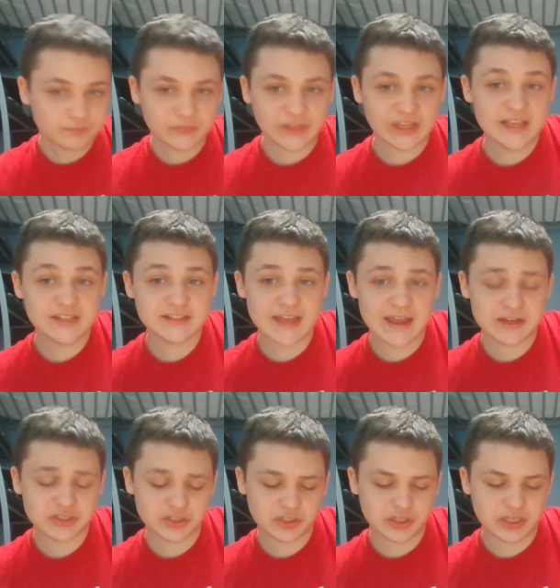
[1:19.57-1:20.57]
it's
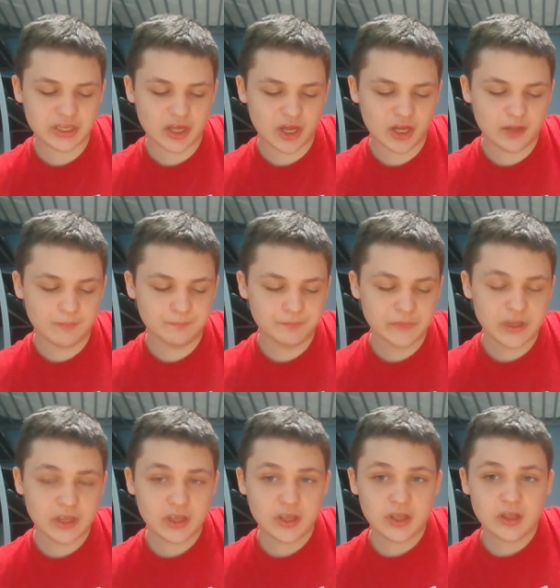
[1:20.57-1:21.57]
actually a
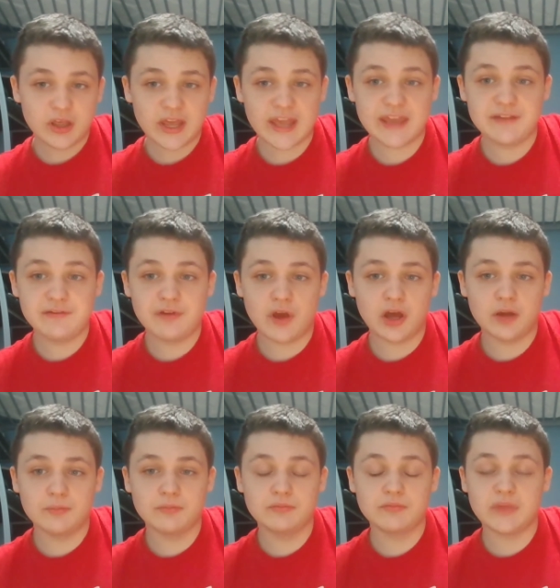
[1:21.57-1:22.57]

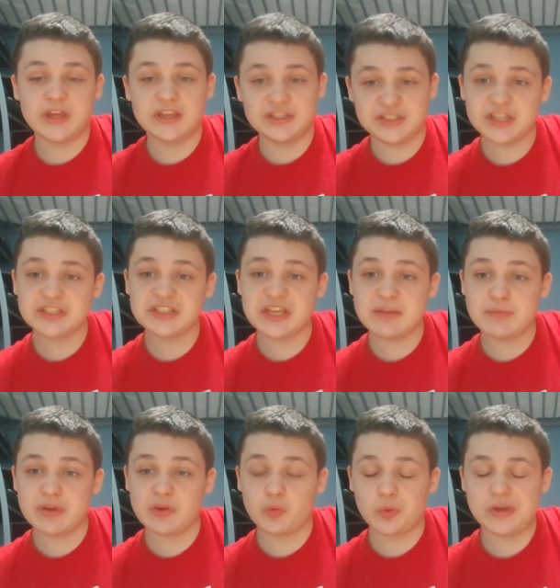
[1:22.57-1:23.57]

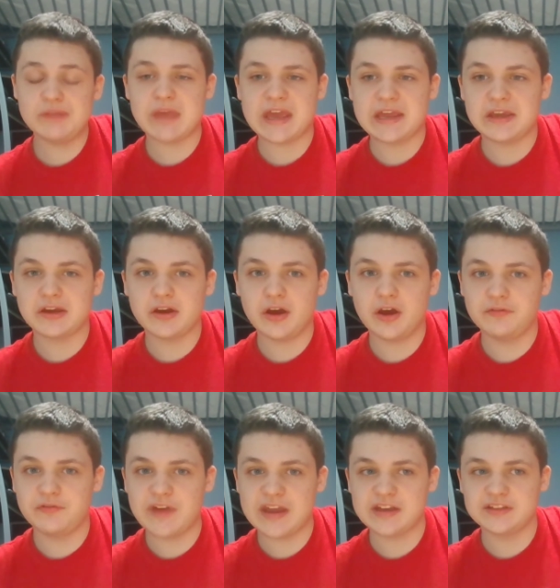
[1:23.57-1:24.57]
16-bit remake of
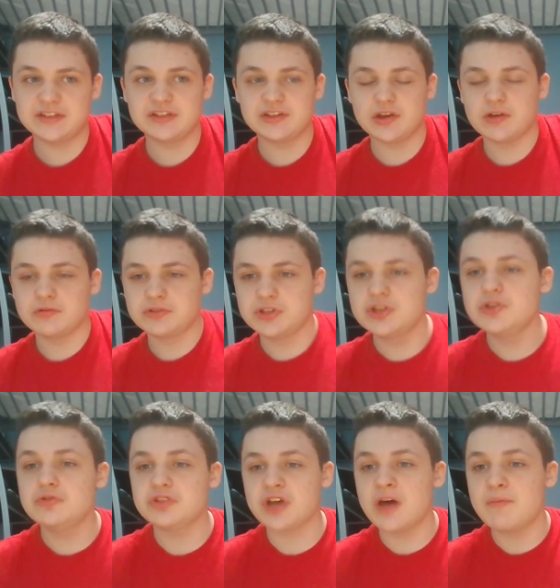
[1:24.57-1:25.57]
Fantasy Zone
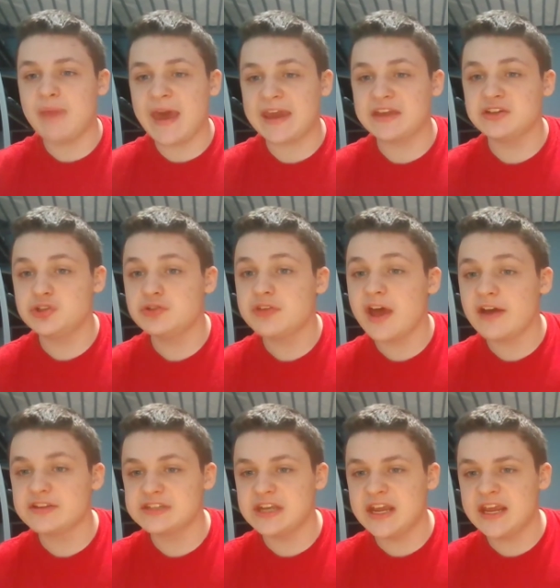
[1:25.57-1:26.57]
2 done back in
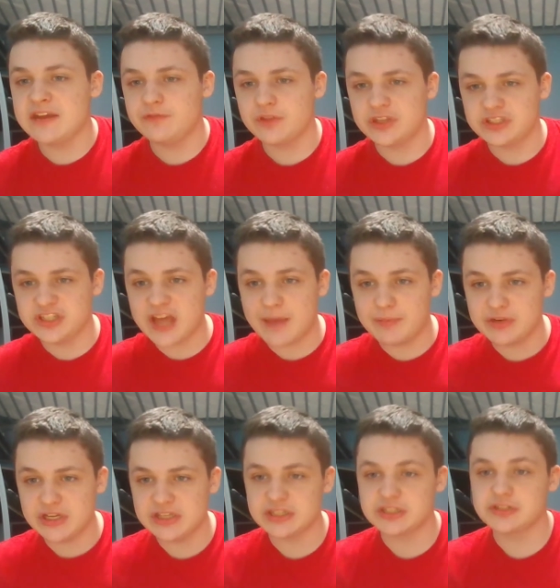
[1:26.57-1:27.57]
2008 for the
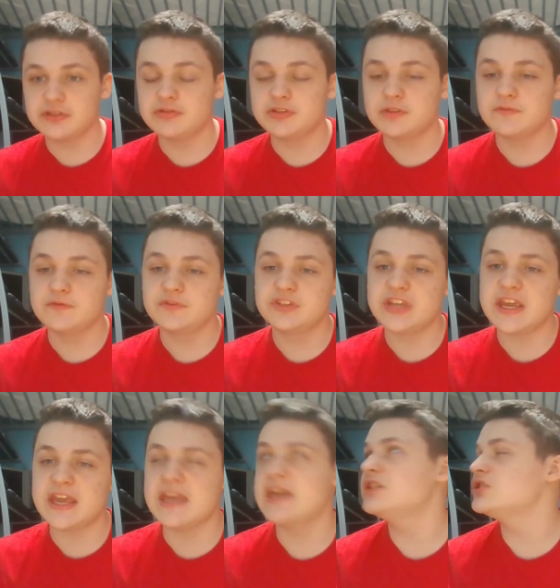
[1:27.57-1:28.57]
Japanese exclusive
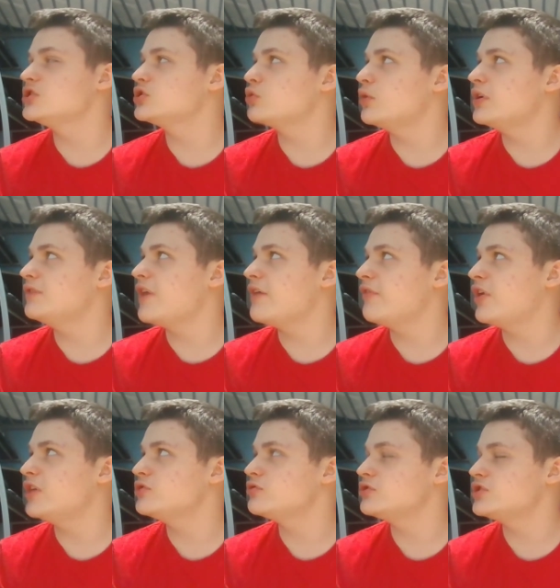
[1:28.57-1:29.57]
Sega Ages
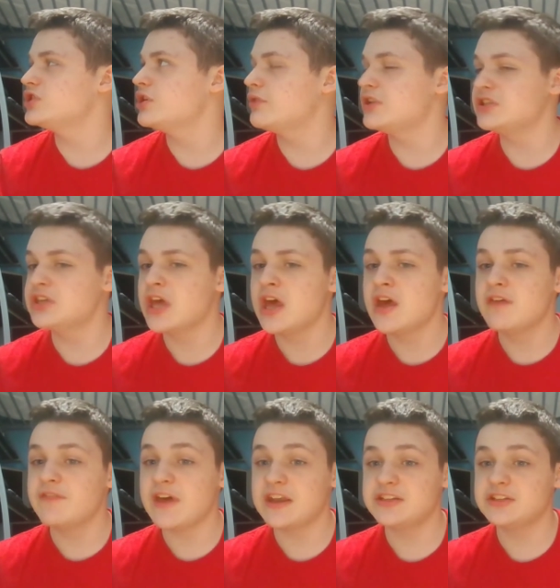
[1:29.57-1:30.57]
2500 series
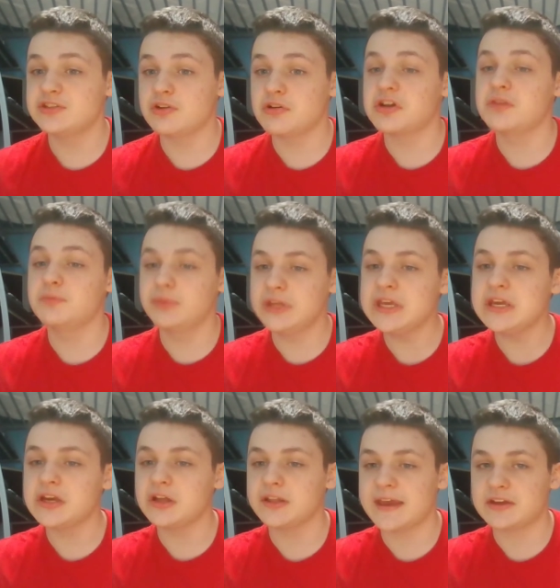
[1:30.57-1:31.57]
Fantasy Zone Complete
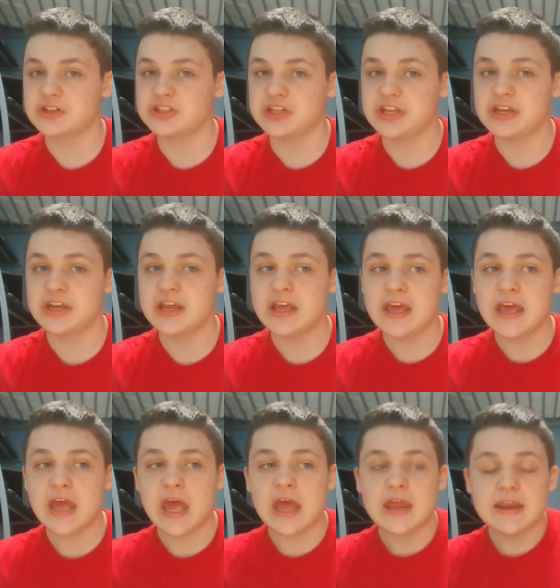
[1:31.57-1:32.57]
Collection.
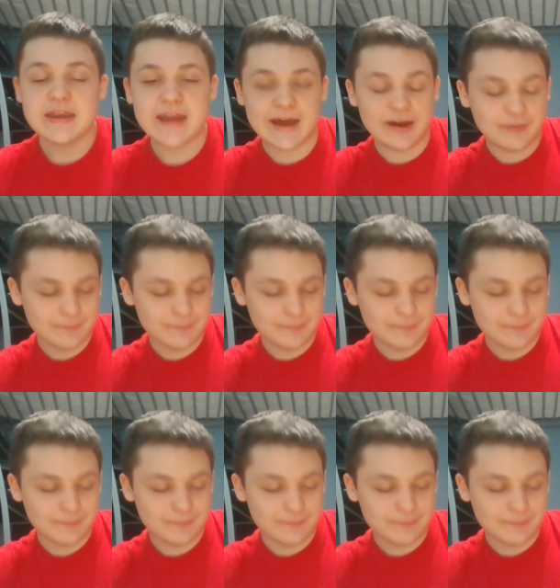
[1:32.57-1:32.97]
Now,